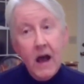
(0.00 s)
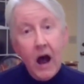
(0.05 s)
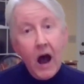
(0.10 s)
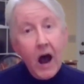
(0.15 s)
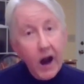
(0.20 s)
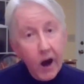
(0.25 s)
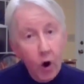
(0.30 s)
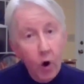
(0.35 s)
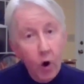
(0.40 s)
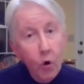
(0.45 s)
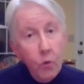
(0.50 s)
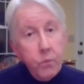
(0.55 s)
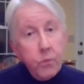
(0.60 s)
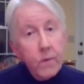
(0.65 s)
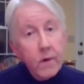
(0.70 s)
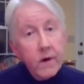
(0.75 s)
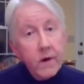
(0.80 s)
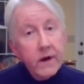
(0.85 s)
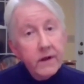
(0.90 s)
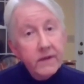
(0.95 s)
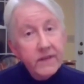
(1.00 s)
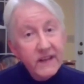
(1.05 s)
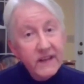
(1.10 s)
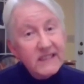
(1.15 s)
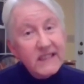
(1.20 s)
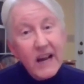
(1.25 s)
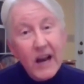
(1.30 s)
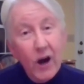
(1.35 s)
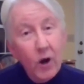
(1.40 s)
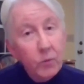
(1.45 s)
I hope
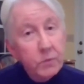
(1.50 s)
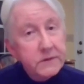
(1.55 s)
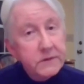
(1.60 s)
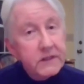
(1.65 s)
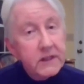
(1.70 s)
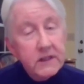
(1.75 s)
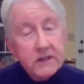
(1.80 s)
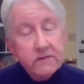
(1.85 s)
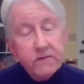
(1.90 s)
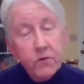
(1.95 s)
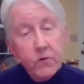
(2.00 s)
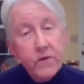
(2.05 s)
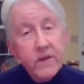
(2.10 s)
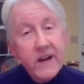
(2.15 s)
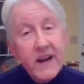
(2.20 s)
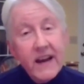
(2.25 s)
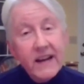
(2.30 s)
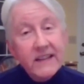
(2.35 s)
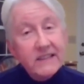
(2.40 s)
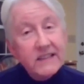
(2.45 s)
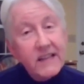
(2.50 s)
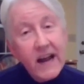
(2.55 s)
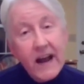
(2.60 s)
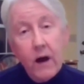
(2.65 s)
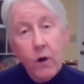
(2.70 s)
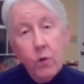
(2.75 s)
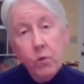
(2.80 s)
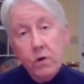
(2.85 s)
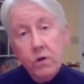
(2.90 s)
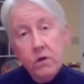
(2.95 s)
this helps us for the next
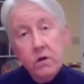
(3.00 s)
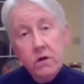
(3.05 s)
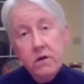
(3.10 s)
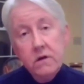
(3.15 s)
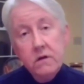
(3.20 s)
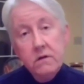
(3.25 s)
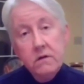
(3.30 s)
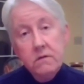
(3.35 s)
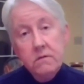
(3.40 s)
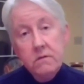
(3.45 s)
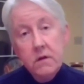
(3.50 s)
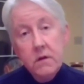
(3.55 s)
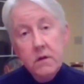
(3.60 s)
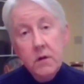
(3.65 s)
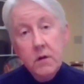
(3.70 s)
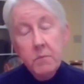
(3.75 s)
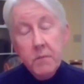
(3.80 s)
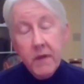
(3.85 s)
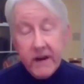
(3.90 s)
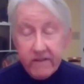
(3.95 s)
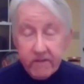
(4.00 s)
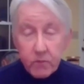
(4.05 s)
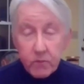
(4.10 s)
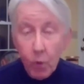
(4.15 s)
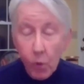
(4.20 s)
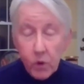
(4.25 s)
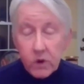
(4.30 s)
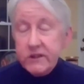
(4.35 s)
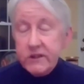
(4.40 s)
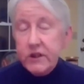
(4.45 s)
hour, but even
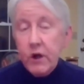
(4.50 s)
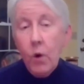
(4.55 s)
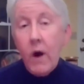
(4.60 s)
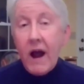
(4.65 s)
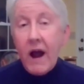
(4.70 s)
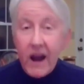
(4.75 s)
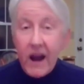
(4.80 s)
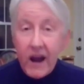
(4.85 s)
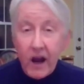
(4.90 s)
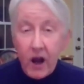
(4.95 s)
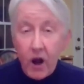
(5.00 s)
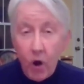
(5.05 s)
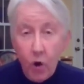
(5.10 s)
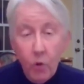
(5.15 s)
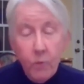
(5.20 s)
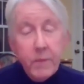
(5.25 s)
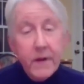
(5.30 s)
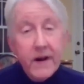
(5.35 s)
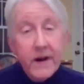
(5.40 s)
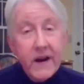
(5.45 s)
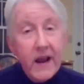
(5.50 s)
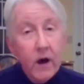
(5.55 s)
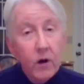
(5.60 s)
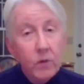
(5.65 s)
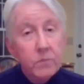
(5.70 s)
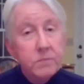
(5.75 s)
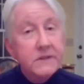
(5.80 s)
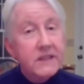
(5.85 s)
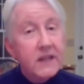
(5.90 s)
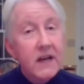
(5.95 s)
more so, I hope it
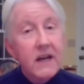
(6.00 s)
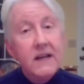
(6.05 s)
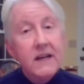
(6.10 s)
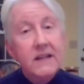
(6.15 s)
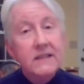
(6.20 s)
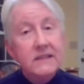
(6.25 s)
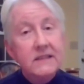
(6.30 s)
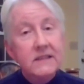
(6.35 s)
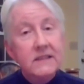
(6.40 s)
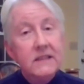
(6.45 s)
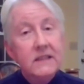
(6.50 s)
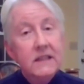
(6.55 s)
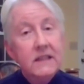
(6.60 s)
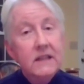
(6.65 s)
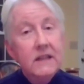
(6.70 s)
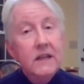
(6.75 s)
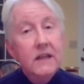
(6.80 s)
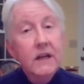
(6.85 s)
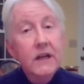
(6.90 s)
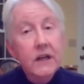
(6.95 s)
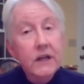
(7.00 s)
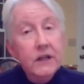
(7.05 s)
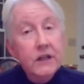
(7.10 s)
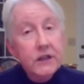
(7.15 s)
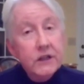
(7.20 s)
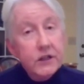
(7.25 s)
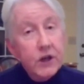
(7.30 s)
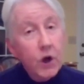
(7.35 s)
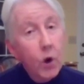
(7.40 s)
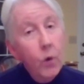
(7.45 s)
helps us
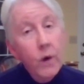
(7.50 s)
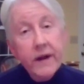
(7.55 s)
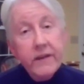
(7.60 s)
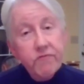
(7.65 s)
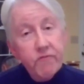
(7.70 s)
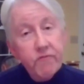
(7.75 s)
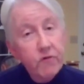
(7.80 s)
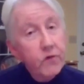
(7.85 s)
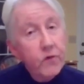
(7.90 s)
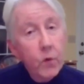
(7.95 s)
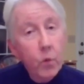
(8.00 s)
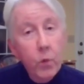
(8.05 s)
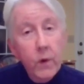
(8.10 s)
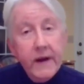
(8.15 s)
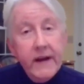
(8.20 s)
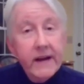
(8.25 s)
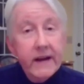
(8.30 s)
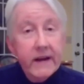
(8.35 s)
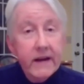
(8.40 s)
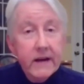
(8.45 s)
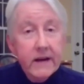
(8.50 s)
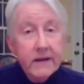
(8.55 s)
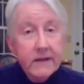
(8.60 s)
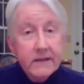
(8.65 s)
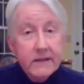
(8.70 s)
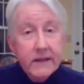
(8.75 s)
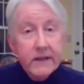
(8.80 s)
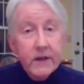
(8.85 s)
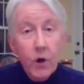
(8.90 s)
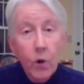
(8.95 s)
going through the week
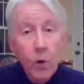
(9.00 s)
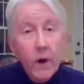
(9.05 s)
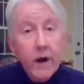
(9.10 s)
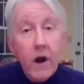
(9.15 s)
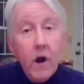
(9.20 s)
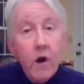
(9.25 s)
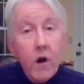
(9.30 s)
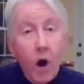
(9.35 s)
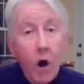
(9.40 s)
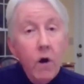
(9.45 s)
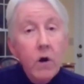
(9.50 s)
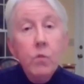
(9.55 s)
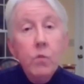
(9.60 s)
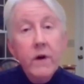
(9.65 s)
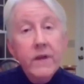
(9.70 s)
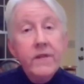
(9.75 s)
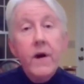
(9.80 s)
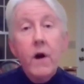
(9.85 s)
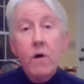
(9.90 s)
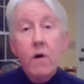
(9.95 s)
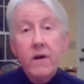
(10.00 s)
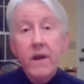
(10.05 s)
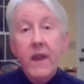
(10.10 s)
and going on with our